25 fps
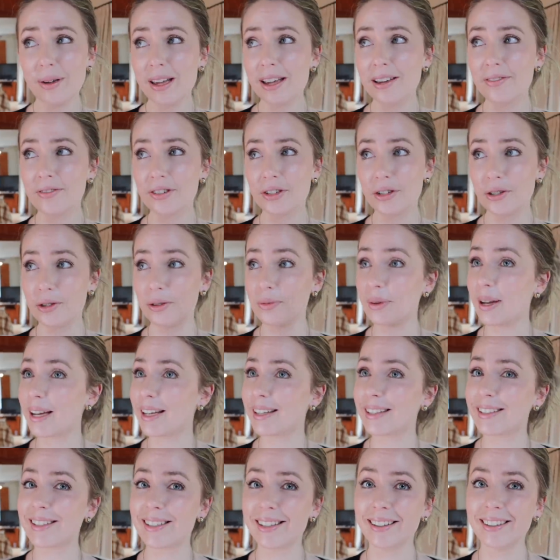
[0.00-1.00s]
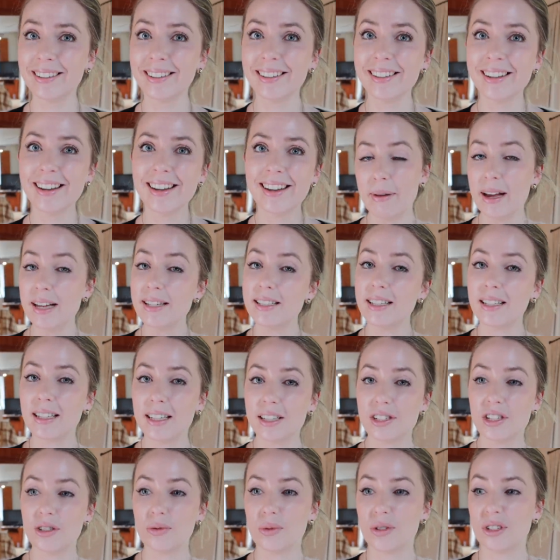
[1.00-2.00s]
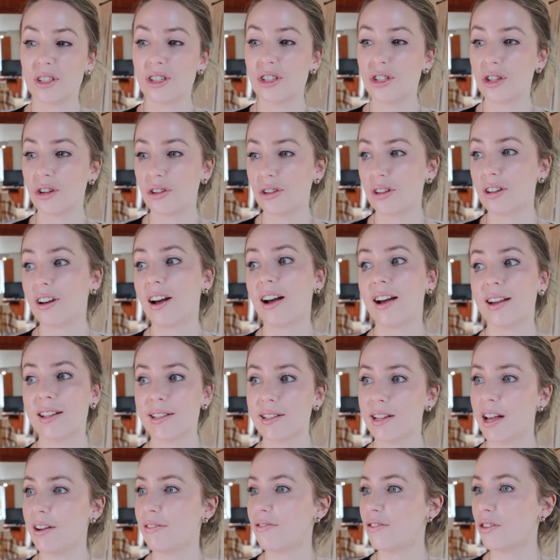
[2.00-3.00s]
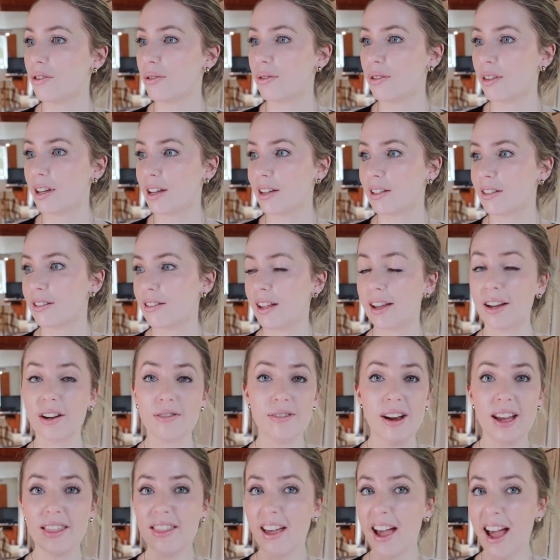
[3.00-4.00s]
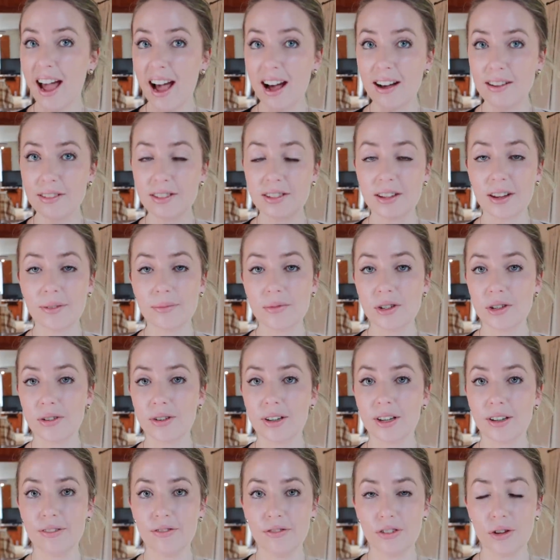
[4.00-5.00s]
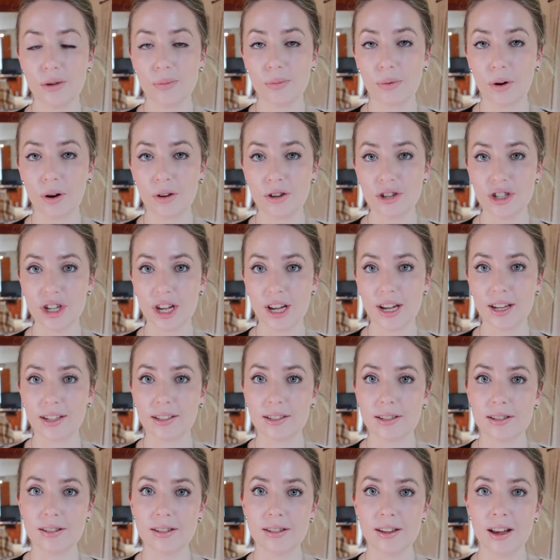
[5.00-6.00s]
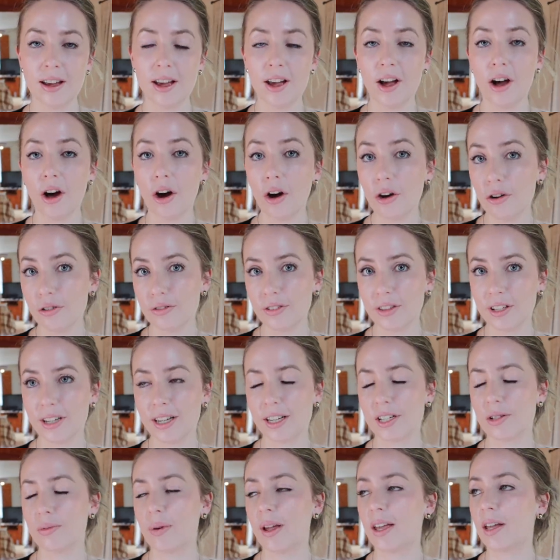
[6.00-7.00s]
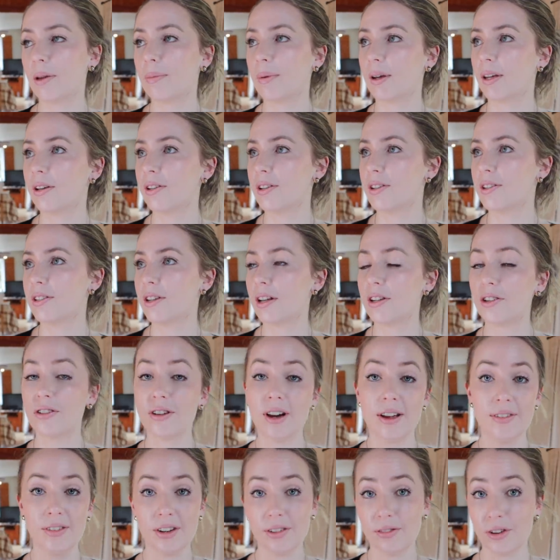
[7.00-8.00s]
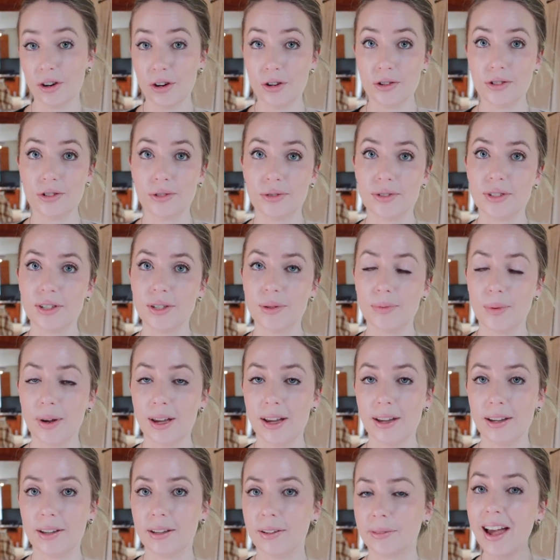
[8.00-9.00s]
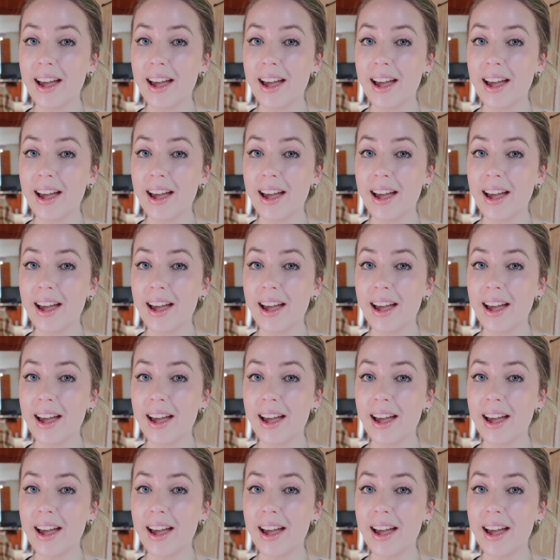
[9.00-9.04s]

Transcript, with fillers: be even two weeks. Basically just want to show you guys a few things like around the house. I'm doing a few projects over the next week because I don't have any rehearsals this week.